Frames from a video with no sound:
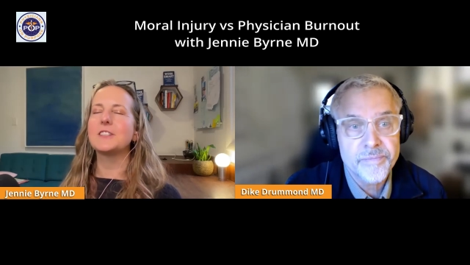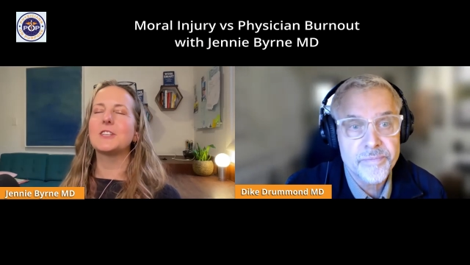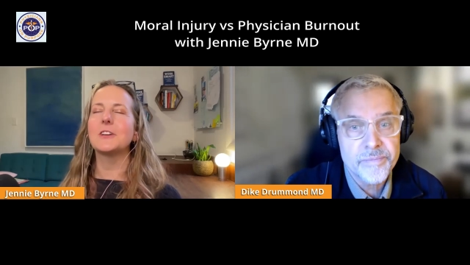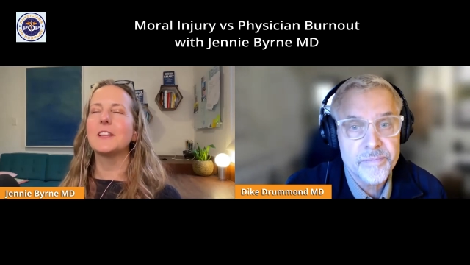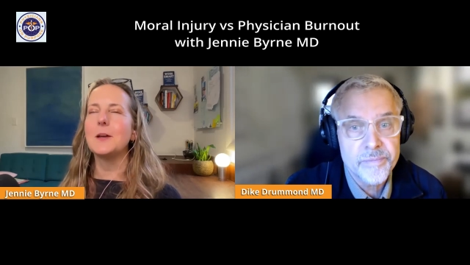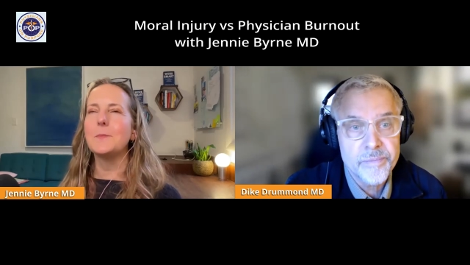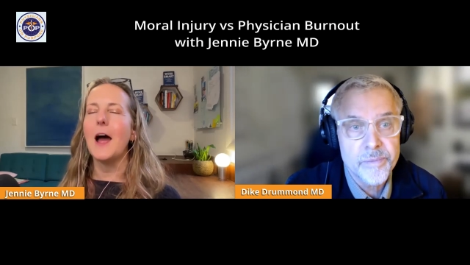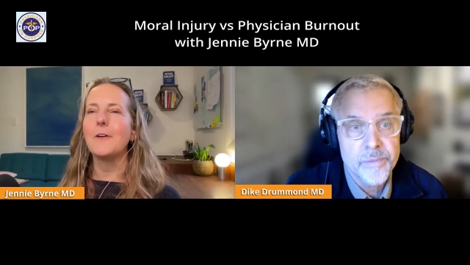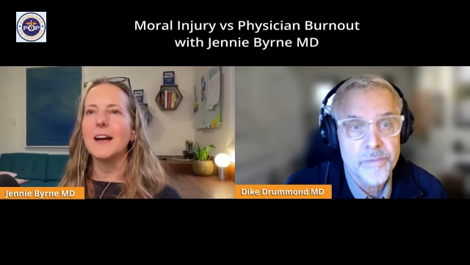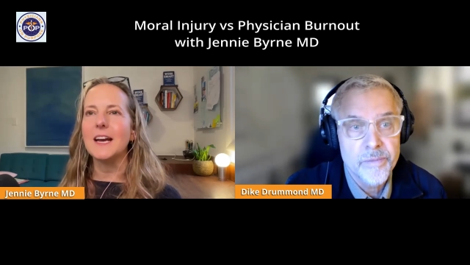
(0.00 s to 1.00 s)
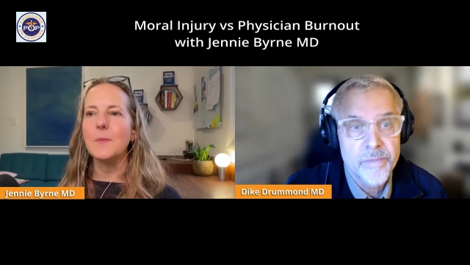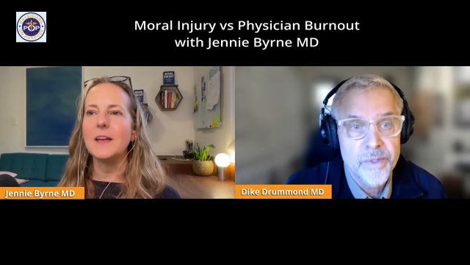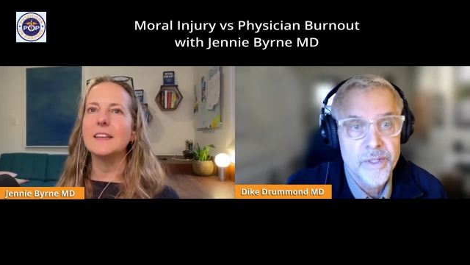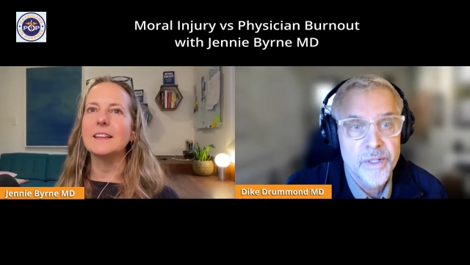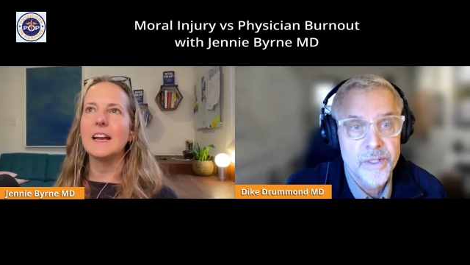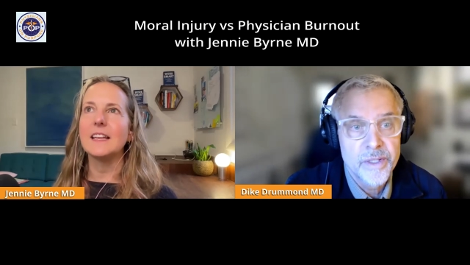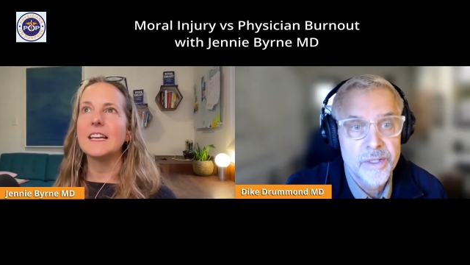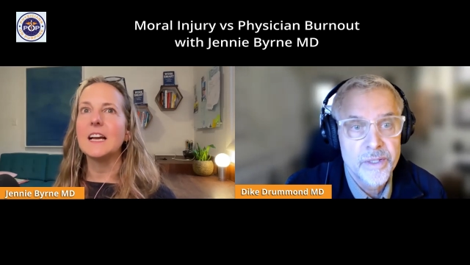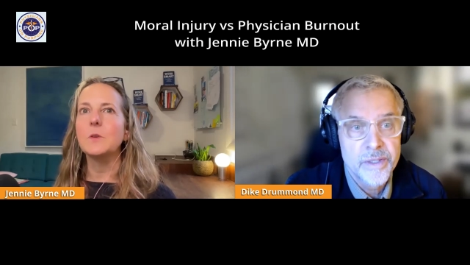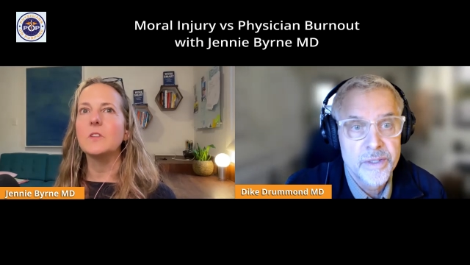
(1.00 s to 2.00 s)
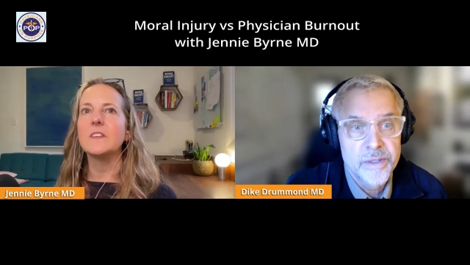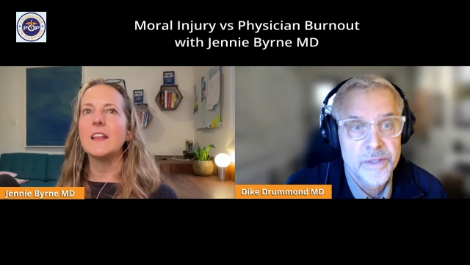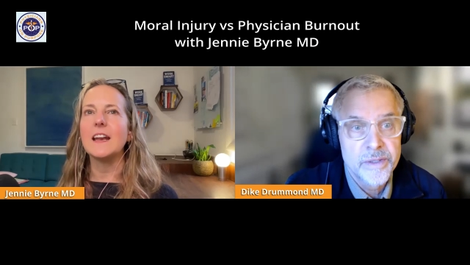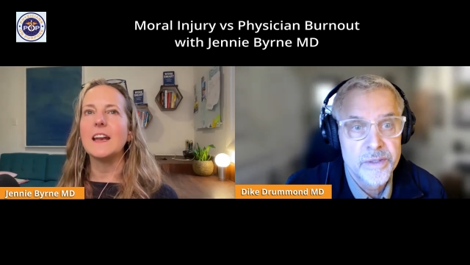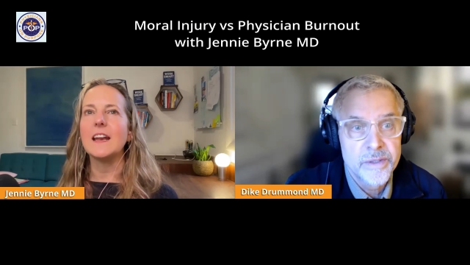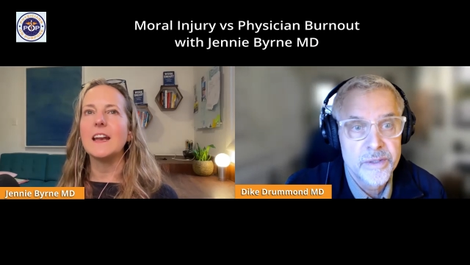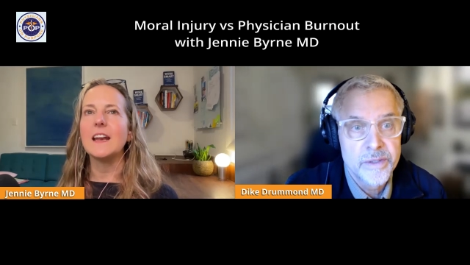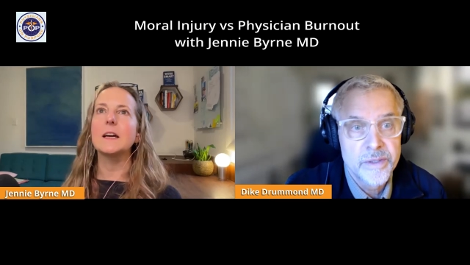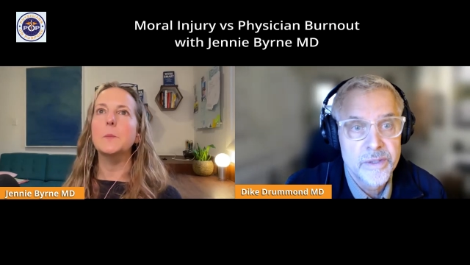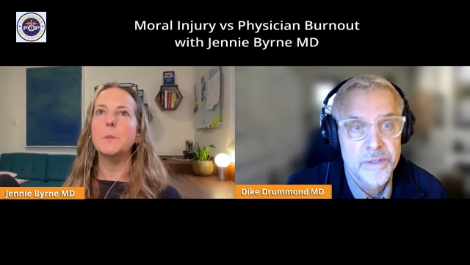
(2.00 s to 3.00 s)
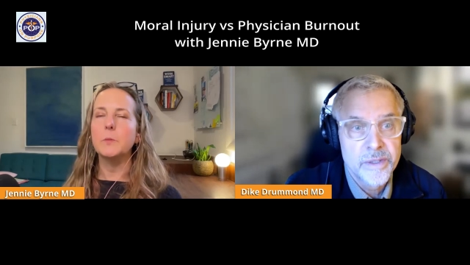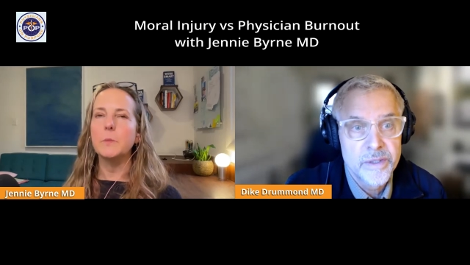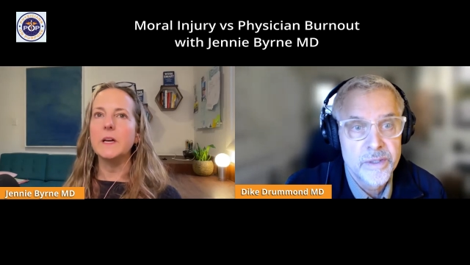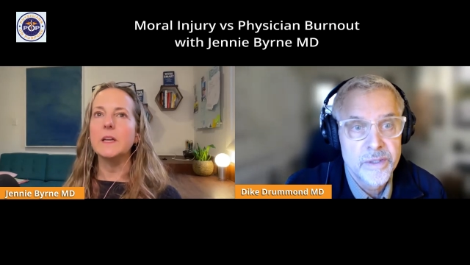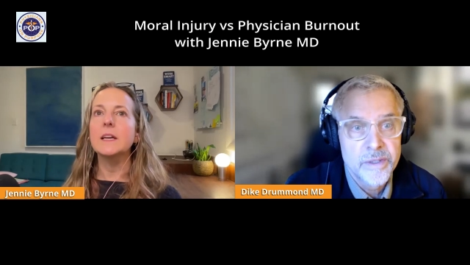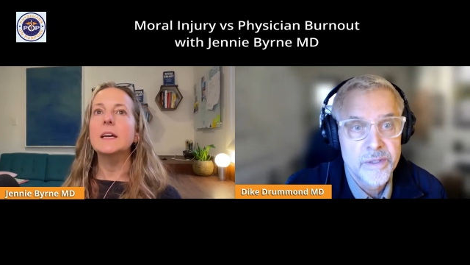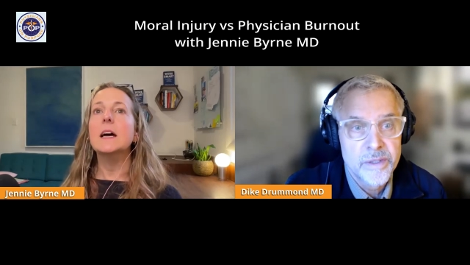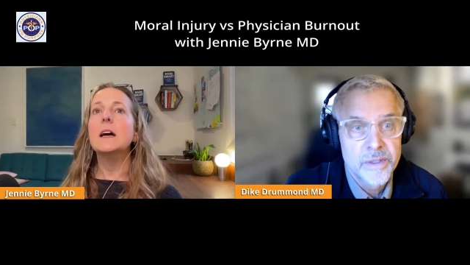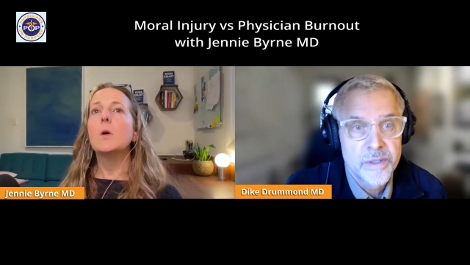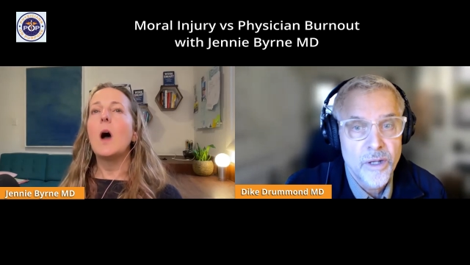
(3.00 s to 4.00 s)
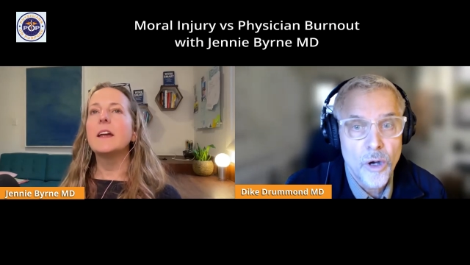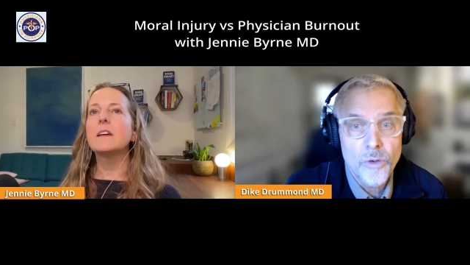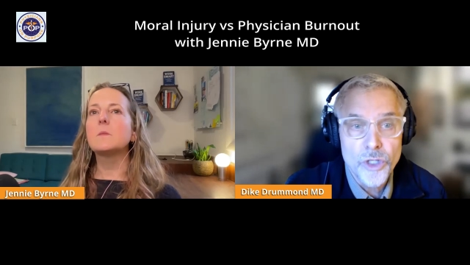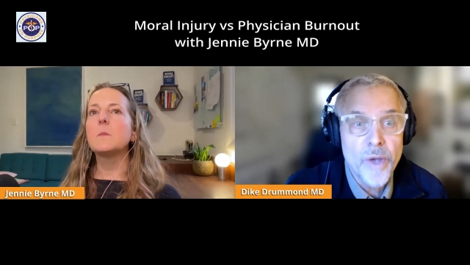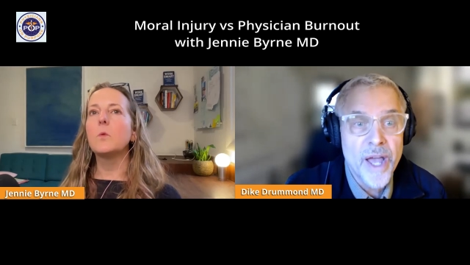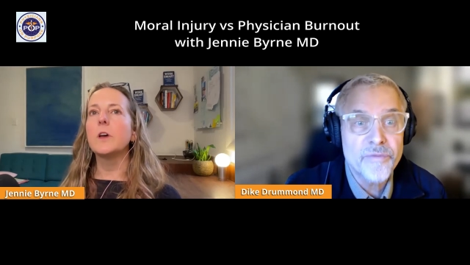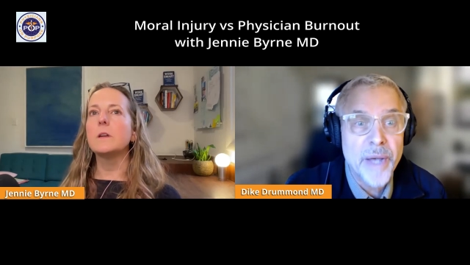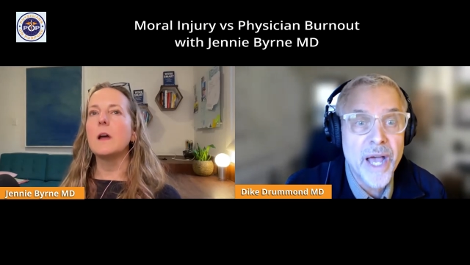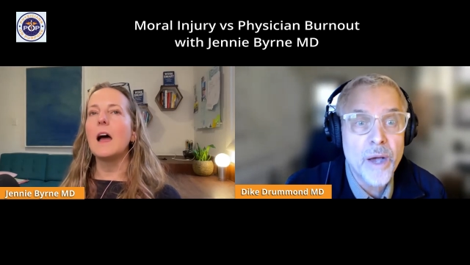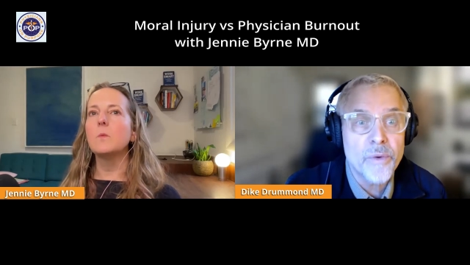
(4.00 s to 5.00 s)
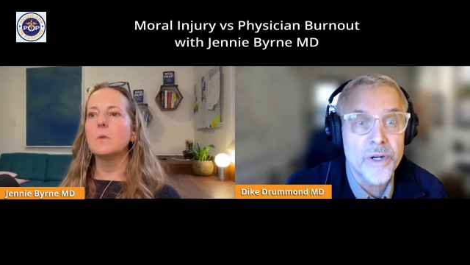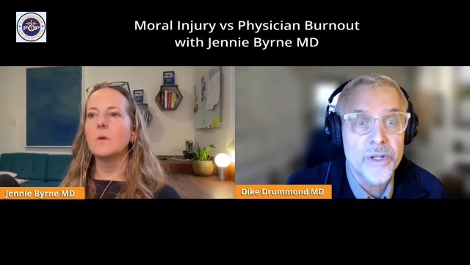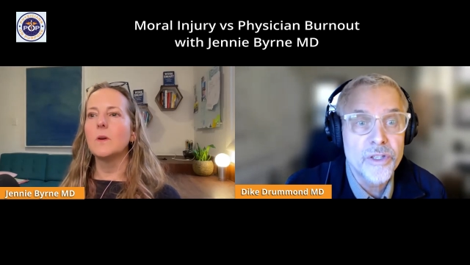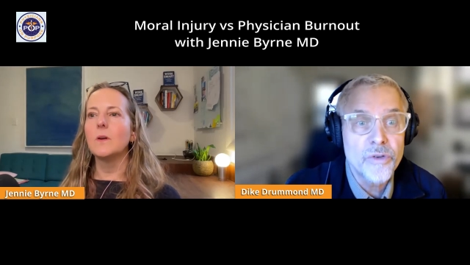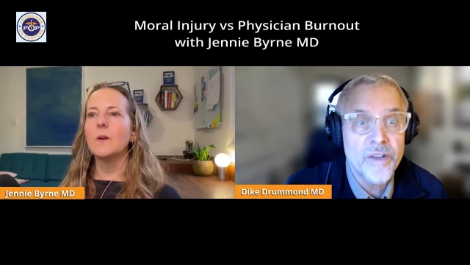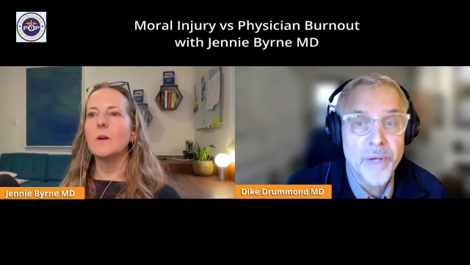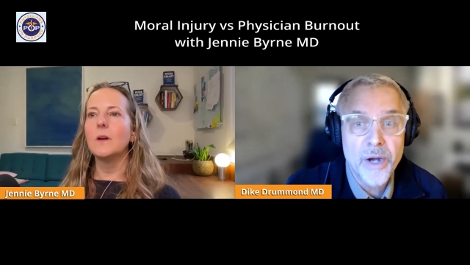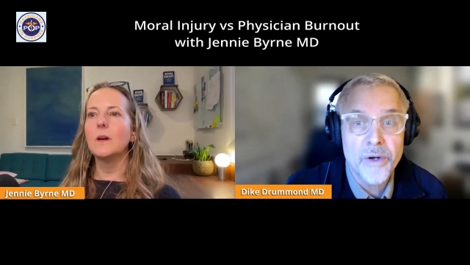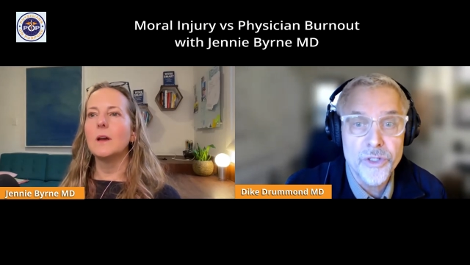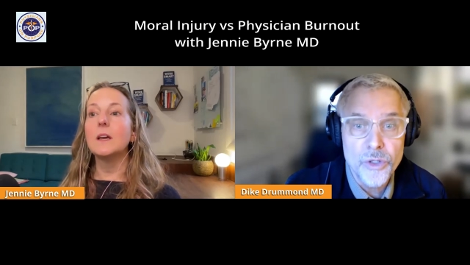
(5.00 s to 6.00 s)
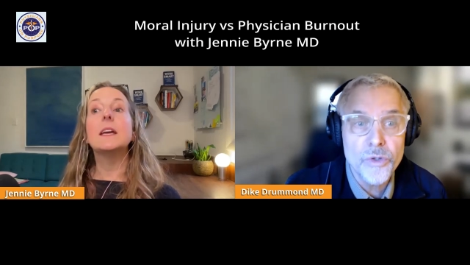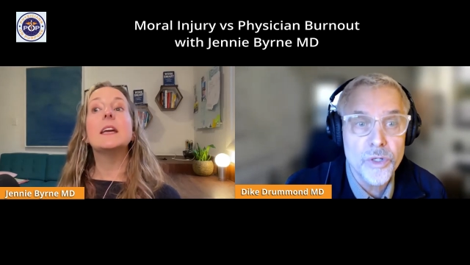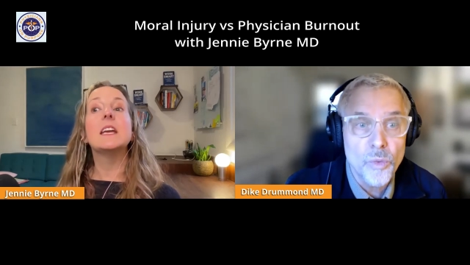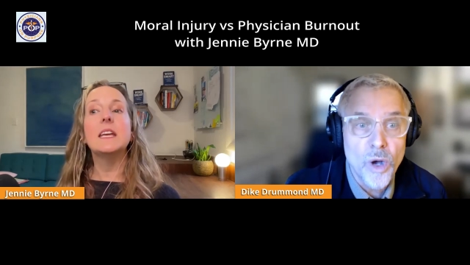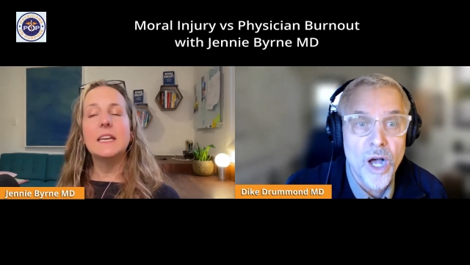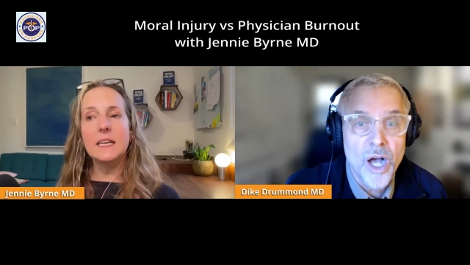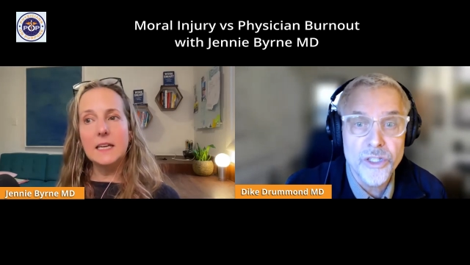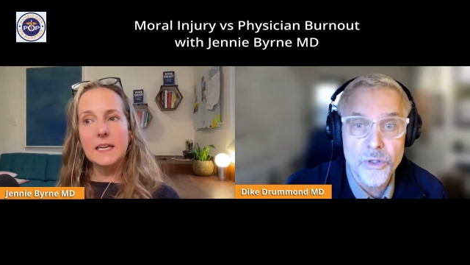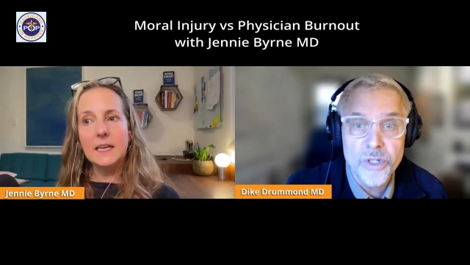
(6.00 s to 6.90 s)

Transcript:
Speaker 1: I certainly am not recommending that. I think I'm using that as an example, but I guess. Oh, you have I, power.
Speaker 2: You have power. You can walk. You